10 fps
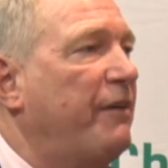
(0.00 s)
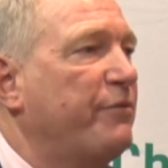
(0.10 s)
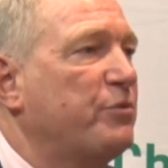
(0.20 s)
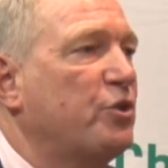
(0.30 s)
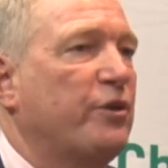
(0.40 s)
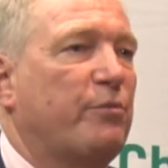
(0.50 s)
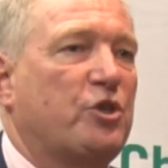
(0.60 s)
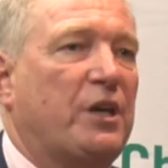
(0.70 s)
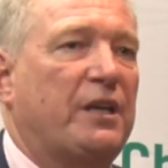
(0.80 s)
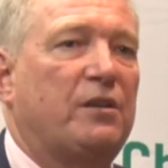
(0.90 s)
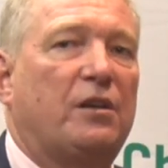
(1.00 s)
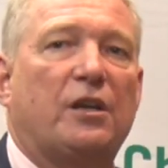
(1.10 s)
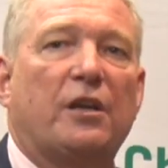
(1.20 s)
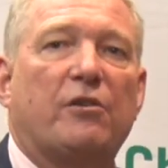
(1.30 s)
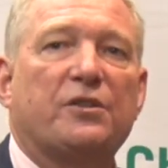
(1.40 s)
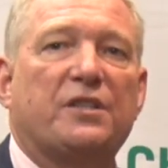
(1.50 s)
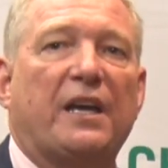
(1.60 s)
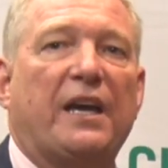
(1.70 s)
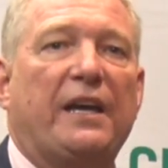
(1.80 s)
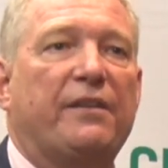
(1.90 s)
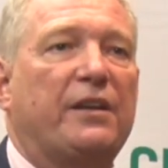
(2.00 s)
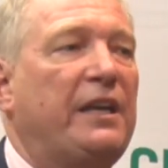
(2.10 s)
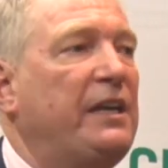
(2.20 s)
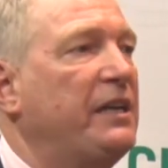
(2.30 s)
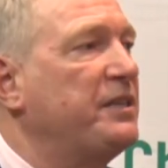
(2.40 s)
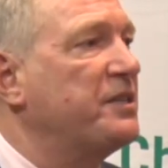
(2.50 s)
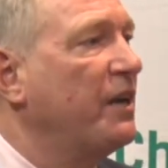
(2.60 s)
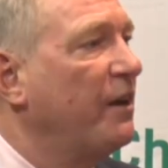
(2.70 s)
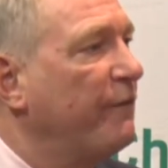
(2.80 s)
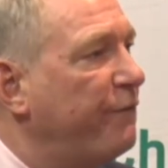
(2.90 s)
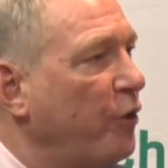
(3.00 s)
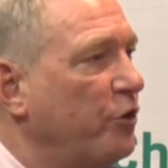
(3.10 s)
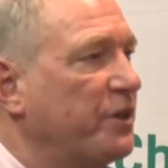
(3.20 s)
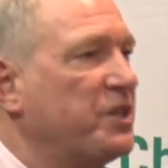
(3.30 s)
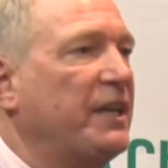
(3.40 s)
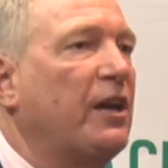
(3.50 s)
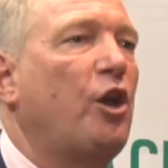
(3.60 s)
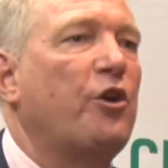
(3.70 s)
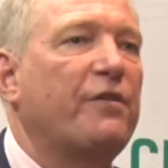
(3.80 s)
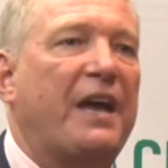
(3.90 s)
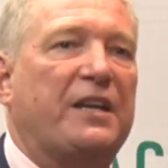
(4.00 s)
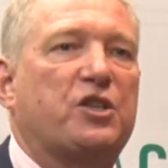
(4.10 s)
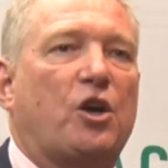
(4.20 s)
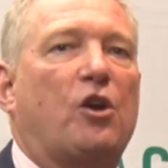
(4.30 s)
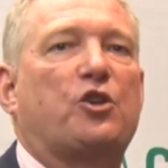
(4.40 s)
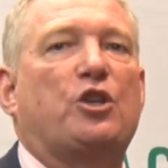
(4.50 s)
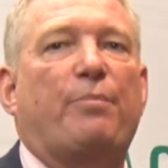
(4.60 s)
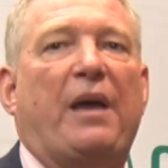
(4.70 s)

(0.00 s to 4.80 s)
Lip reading: from talking with Shahidul earlier on today that he is focusing a lot of that scholarship